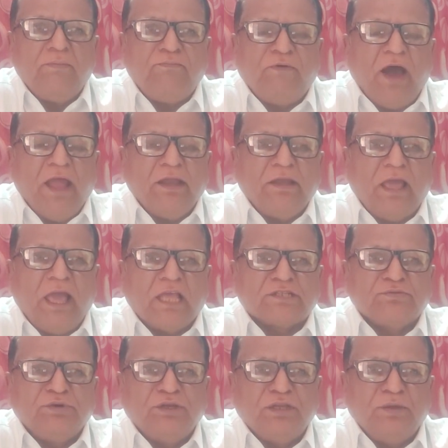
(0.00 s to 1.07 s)
fine
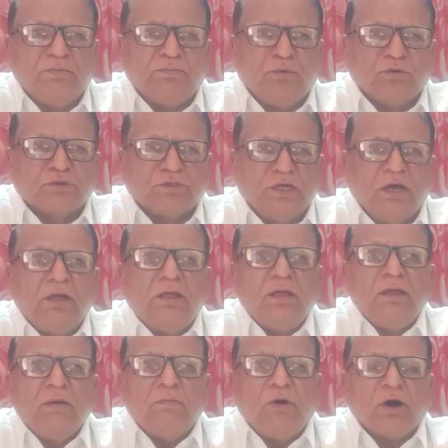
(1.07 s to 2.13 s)
has been imposed
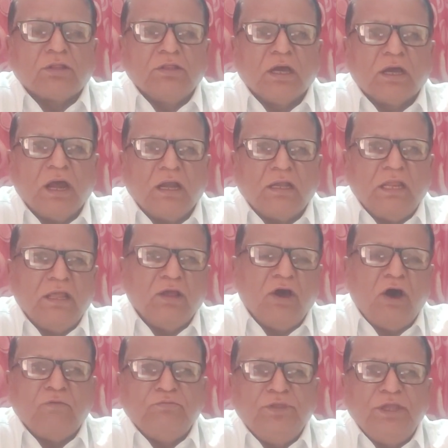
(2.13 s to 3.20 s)
for the cutting
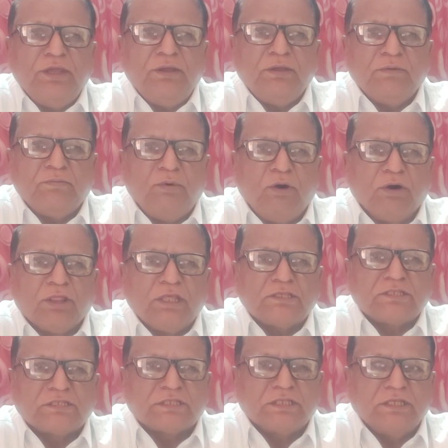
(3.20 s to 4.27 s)
of the
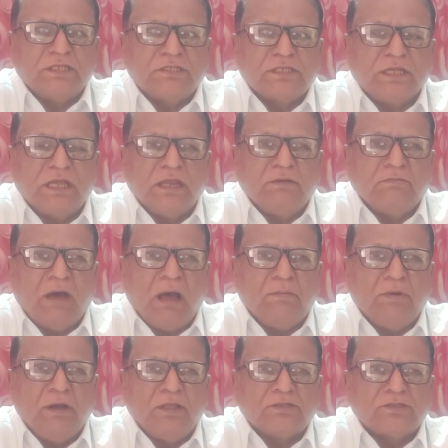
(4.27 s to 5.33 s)
forest trees in
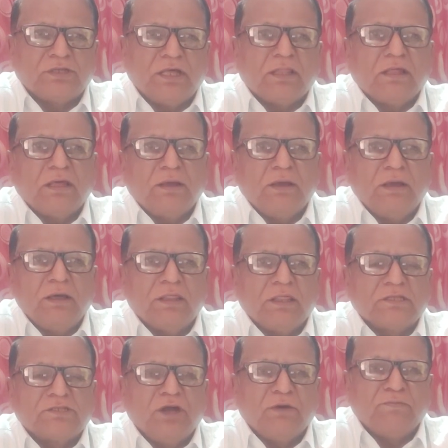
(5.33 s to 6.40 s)
Mahabaleshwar
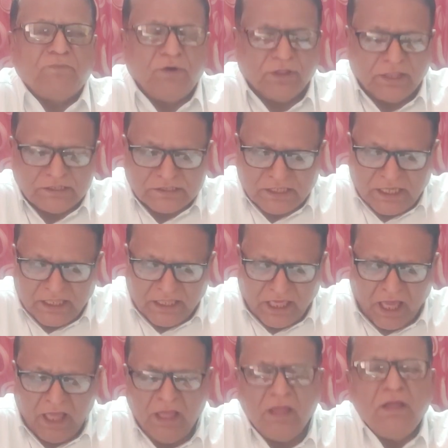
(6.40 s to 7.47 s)
resort forest
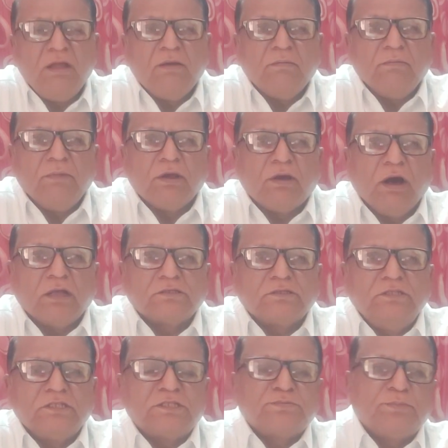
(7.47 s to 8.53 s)
area, because
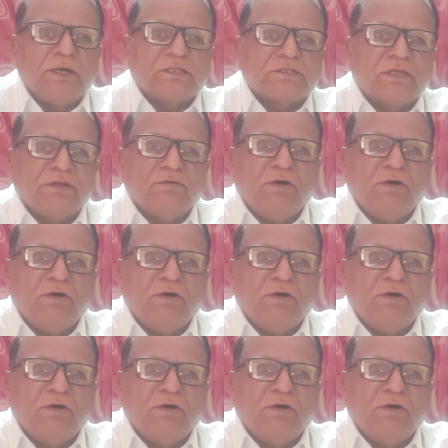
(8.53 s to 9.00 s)
this person